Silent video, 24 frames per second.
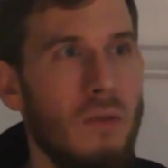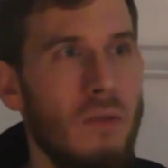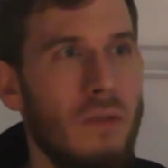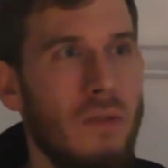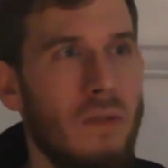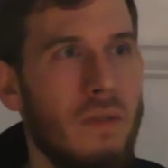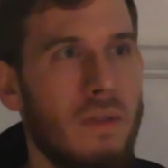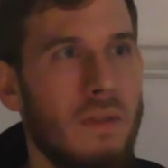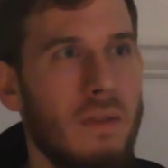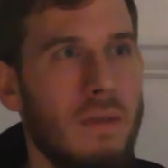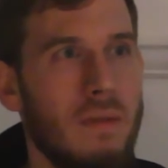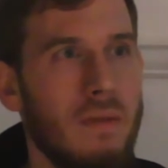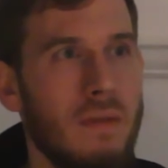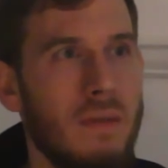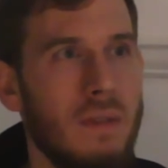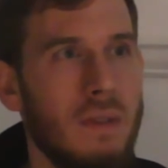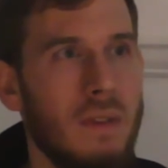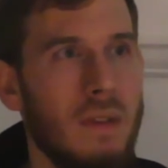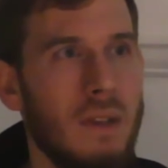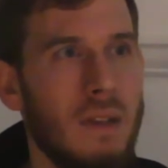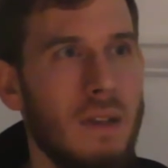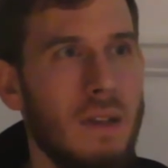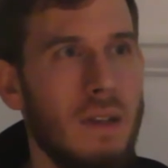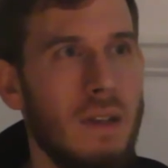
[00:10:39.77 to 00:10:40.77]
lose
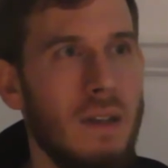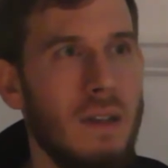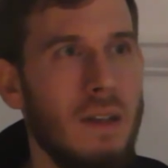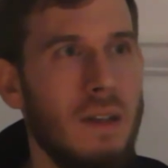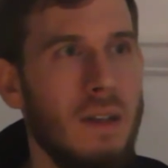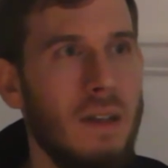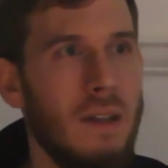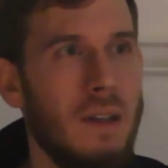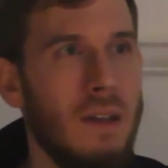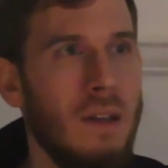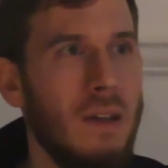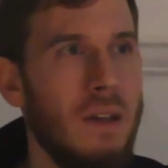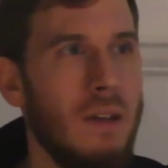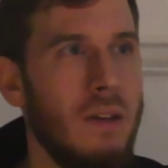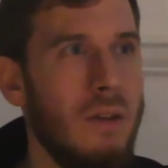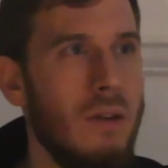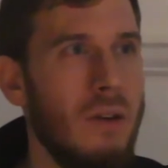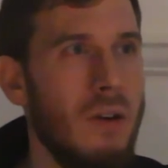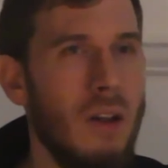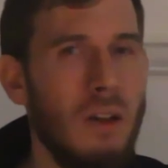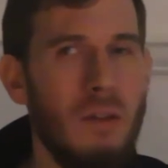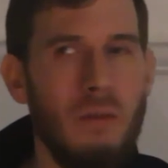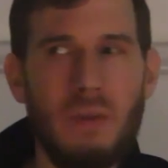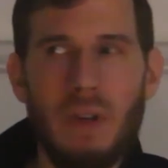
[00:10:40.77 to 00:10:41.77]

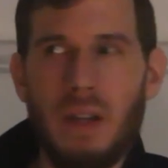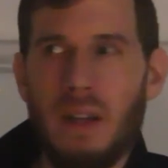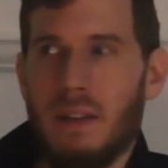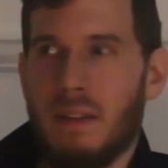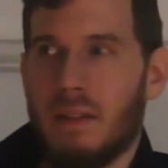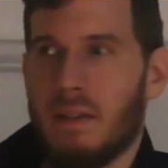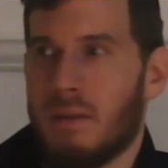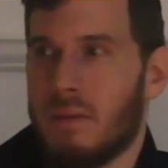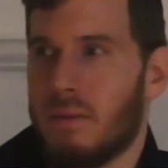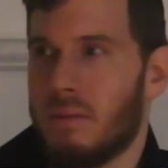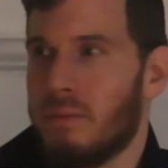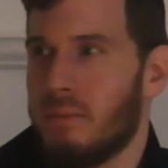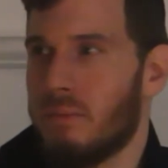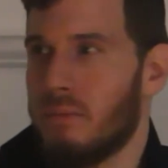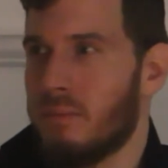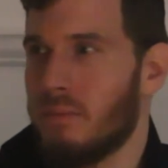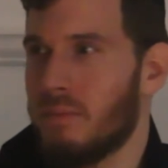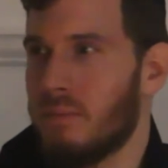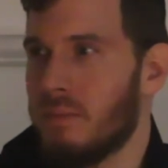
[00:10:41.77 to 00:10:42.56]
all reason.